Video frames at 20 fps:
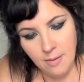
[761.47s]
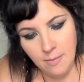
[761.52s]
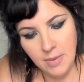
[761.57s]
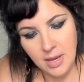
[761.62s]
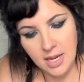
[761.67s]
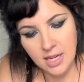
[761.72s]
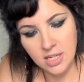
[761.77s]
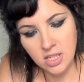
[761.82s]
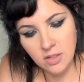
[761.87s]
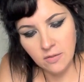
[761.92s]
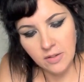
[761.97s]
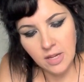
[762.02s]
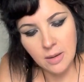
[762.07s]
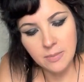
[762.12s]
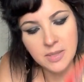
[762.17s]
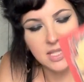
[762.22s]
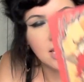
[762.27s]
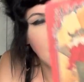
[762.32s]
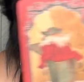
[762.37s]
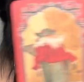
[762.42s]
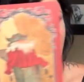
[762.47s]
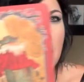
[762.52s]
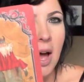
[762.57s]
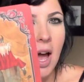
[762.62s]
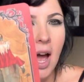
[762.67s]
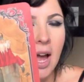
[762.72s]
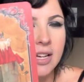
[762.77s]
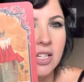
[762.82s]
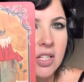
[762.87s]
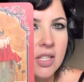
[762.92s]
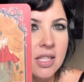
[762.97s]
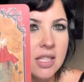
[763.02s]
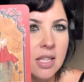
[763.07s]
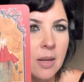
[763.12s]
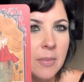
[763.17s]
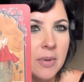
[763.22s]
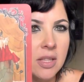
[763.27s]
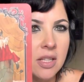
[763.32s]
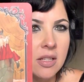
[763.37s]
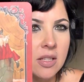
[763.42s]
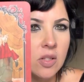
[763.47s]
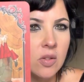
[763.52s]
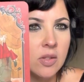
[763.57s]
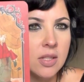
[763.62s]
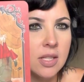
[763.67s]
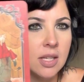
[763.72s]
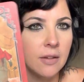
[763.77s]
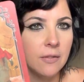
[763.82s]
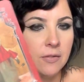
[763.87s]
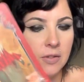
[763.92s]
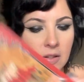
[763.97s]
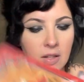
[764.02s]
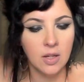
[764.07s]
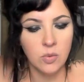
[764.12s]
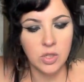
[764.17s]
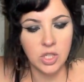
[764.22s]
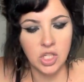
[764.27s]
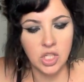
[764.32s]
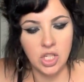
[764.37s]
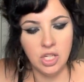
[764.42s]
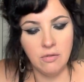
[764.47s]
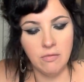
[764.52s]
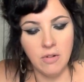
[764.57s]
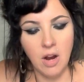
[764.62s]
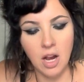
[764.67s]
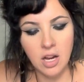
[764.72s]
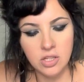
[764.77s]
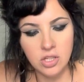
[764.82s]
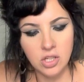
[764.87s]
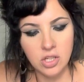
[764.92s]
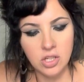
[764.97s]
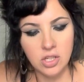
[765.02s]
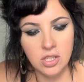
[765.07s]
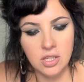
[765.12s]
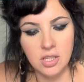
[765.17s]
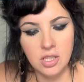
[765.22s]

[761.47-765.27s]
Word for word: Page of Cups, some of the suits I feel like, was she rushed?